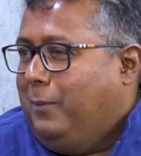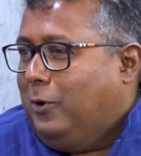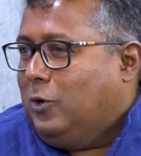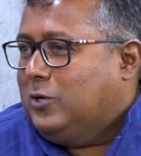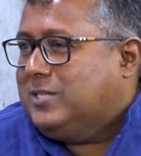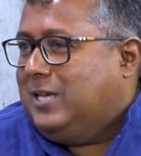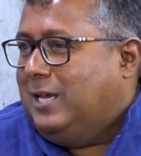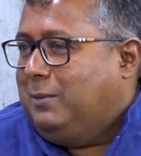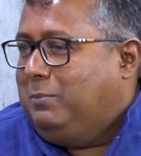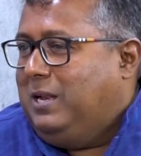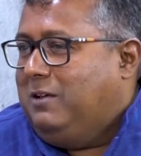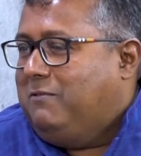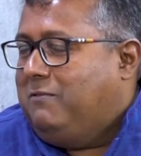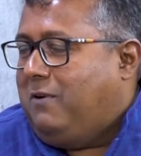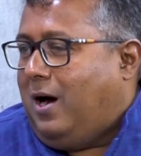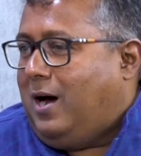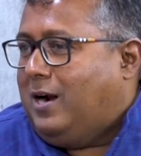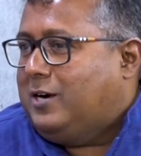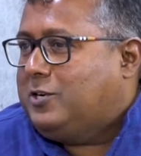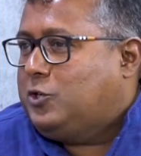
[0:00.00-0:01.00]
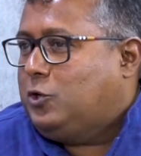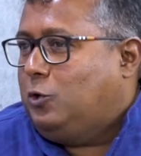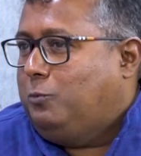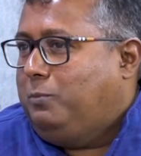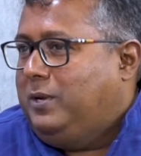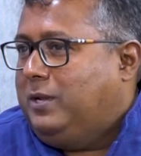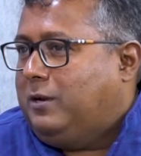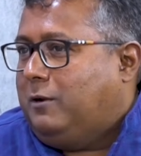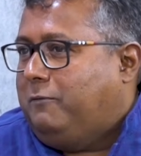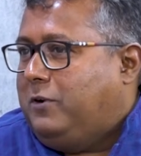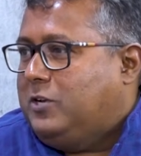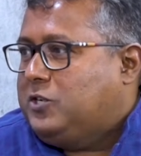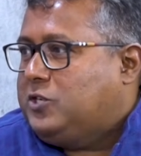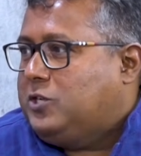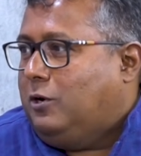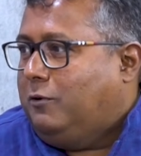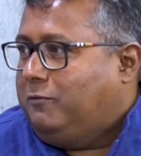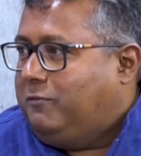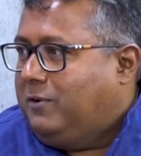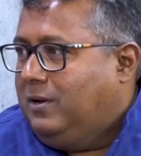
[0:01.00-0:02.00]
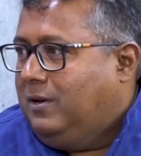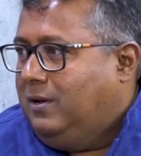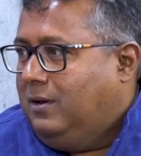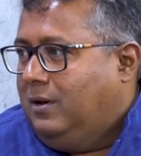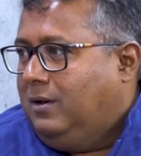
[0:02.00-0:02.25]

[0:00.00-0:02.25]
Because I believe art should be a reflection of